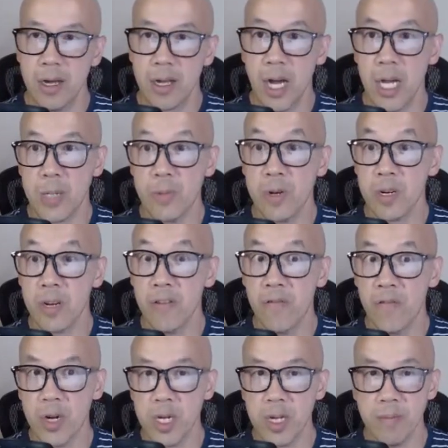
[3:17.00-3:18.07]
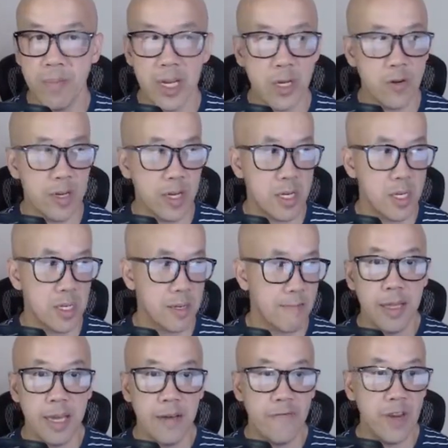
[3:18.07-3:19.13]
cost per conversion metrics.
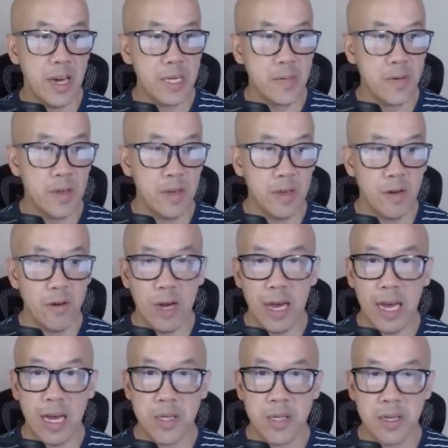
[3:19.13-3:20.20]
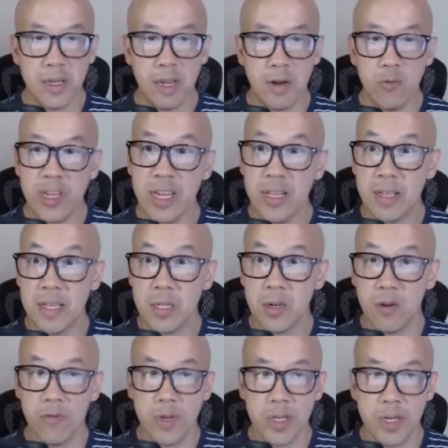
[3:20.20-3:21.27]
Now, if you ask me, how is it that we're getting these
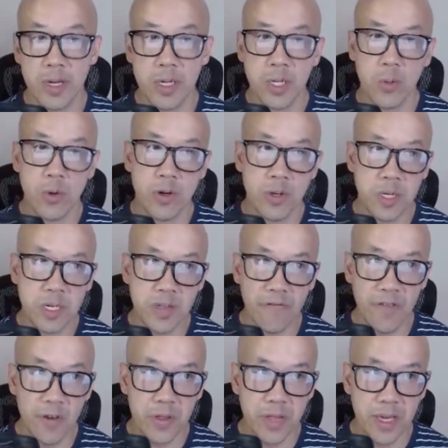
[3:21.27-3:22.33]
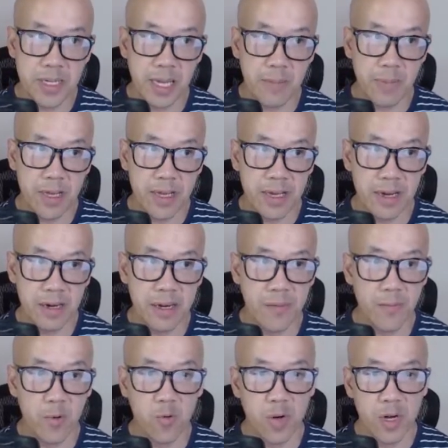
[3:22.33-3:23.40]
sort of results? Well, there's a few things at play here.
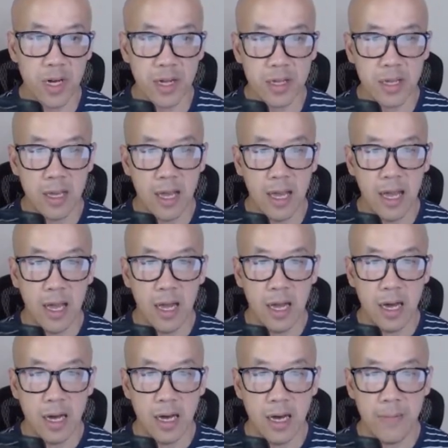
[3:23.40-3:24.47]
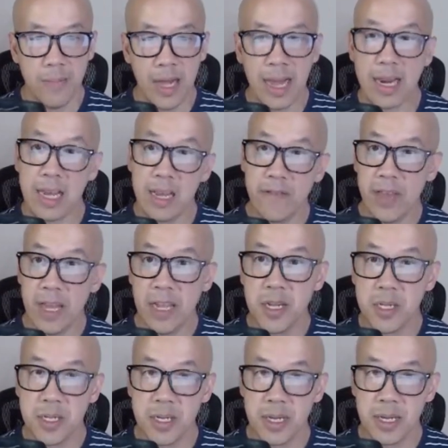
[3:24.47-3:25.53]
Number one, a lot of
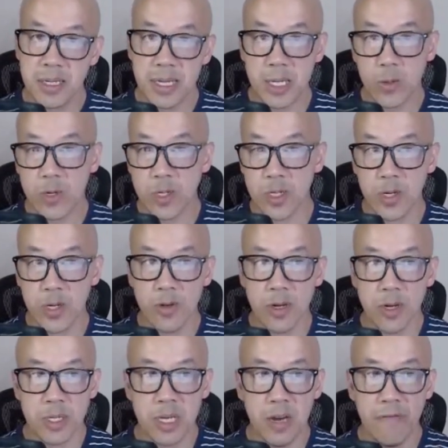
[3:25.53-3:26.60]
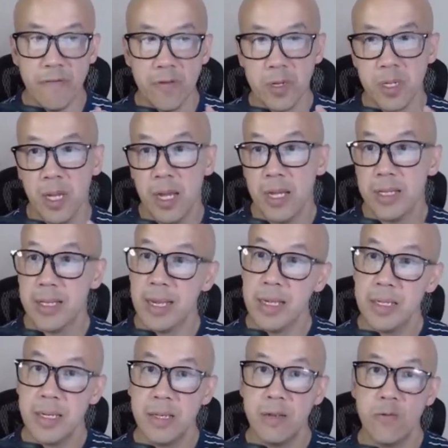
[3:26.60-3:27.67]
agencies, as well as do-it-yourselfers, they
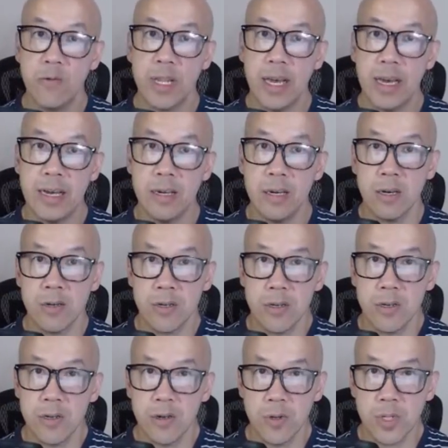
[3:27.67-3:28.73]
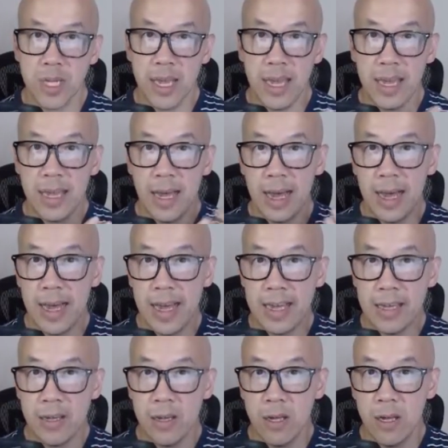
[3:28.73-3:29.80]
tend to rely on Google's
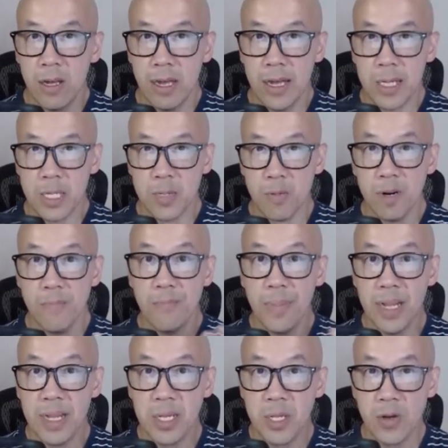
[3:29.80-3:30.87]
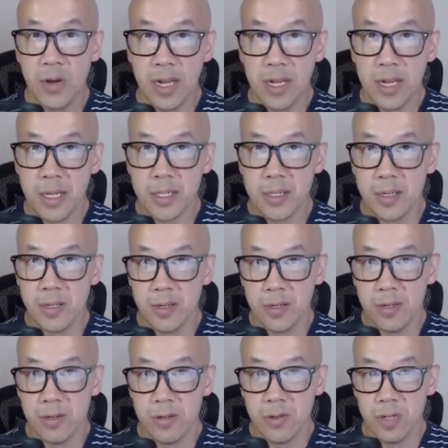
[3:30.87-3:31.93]
AI and smart bidding strategies to
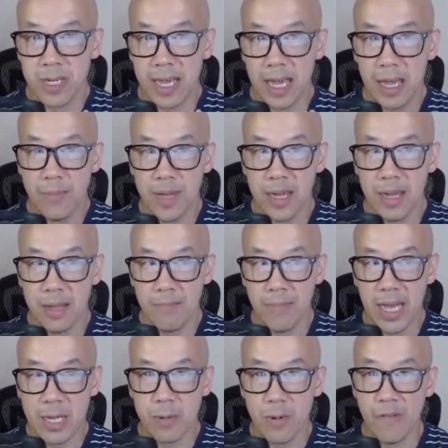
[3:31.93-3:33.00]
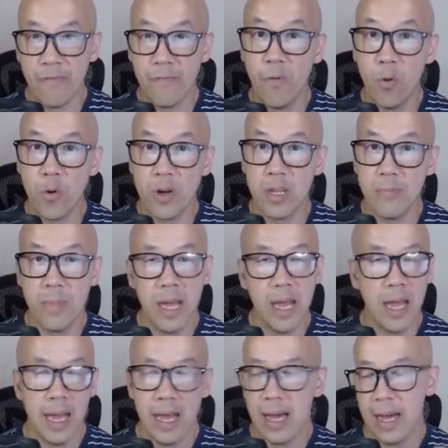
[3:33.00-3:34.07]
do the campaign management for them.
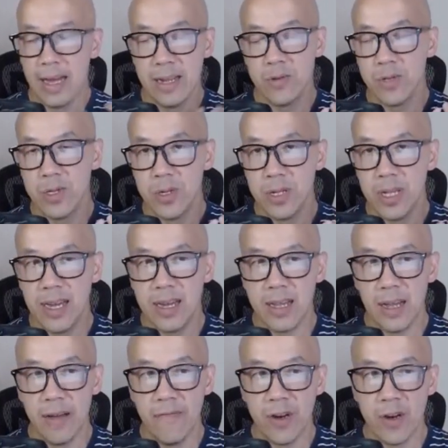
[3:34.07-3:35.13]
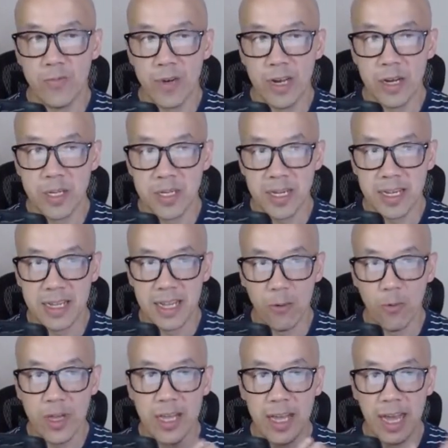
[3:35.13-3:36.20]
I don't do that. I'm very proud to say
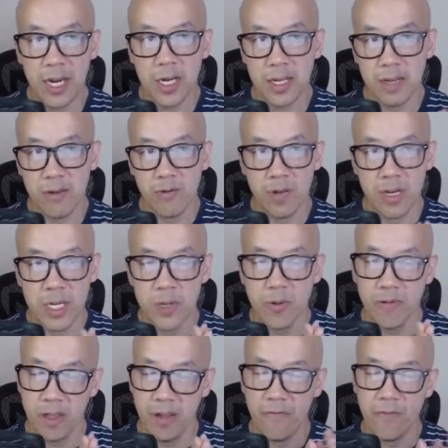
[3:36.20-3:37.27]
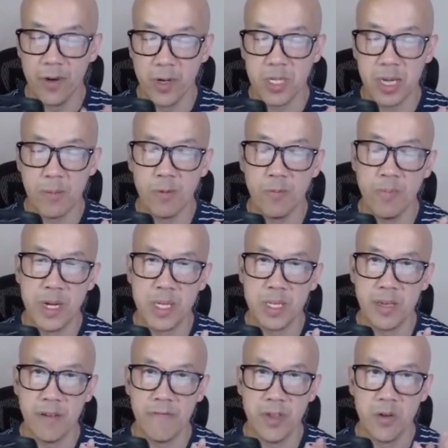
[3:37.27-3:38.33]
that we actually, at least within the first couple
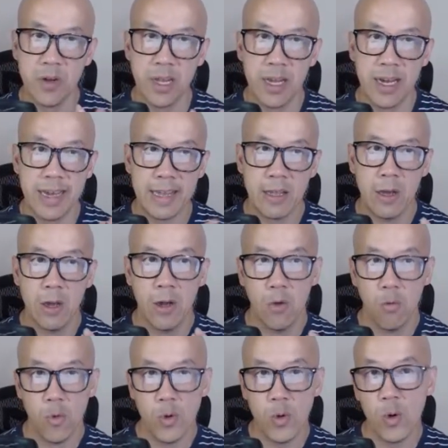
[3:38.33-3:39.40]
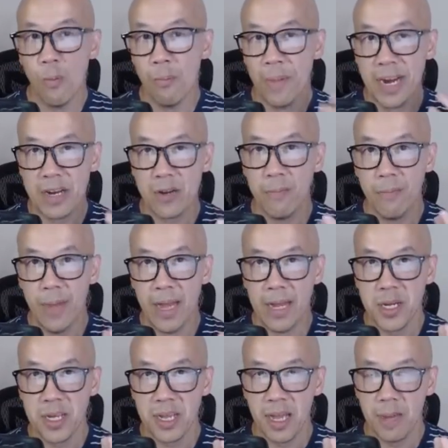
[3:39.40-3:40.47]
months of a new client, we will
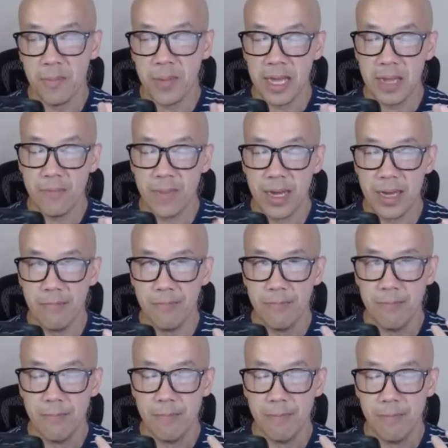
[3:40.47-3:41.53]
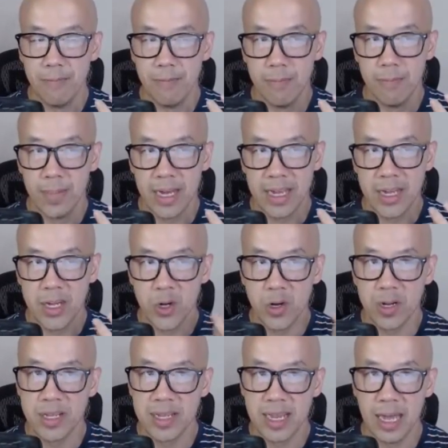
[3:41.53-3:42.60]
micromanage the campaign by
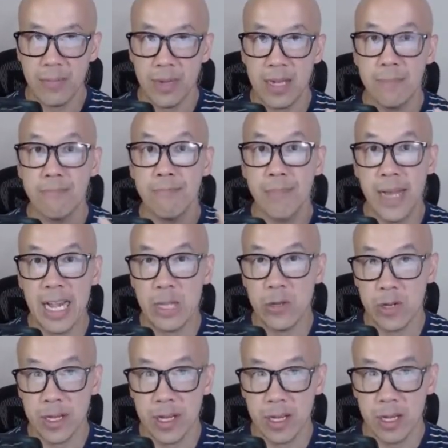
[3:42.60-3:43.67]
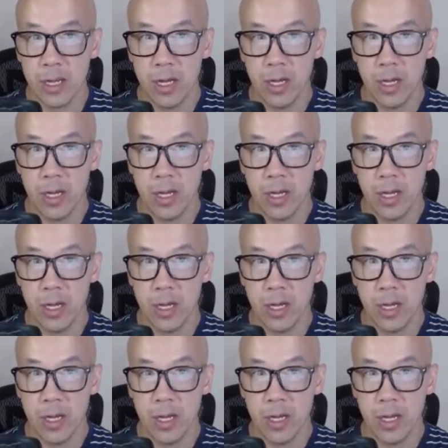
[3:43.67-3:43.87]
controlling the campaign manually.